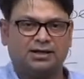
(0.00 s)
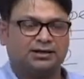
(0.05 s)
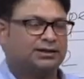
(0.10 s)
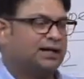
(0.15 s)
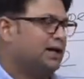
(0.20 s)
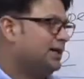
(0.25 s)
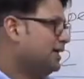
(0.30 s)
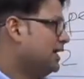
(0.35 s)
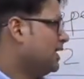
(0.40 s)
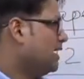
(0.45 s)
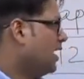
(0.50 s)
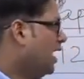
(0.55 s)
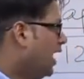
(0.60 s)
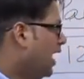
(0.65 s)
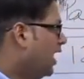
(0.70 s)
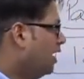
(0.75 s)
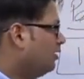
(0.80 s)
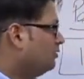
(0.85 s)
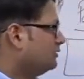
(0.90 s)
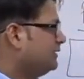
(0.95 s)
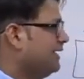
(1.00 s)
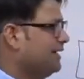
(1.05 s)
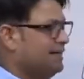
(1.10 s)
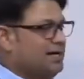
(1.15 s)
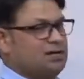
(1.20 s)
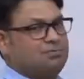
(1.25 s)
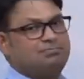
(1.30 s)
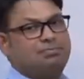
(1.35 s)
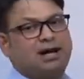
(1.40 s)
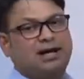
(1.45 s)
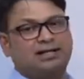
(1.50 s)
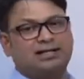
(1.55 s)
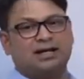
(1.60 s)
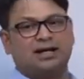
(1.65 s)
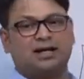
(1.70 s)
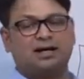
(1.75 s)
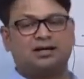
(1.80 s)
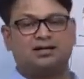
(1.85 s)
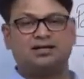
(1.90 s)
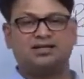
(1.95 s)
that how they can
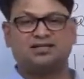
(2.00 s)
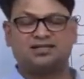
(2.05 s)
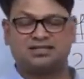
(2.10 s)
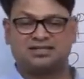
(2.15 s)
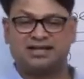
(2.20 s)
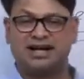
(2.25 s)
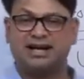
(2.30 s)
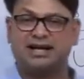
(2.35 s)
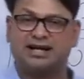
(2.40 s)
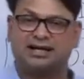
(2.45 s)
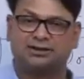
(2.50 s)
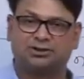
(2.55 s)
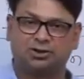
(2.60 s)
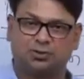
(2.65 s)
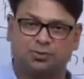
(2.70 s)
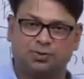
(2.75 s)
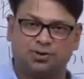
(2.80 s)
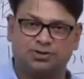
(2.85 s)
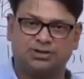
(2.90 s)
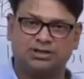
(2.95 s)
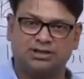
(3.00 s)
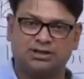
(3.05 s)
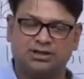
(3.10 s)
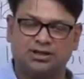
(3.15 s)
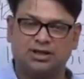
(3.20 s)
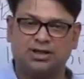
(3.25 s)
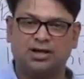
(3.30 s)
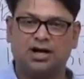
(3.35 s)
better understand anthropology,